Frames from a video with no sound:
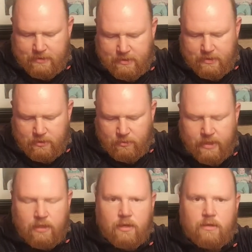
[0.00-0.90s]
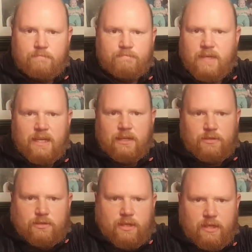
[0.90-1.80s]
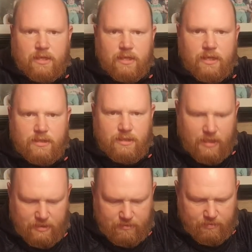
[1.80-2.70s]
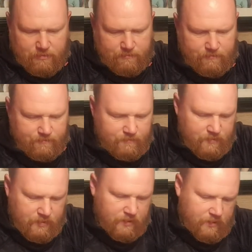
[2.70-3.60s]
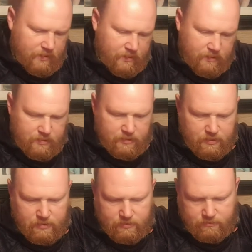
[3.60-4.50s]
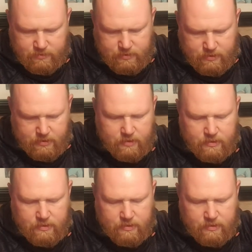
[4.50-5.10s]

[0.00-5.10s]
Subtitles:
They don't weigh a lot, and I just think it's sensible. So what's that?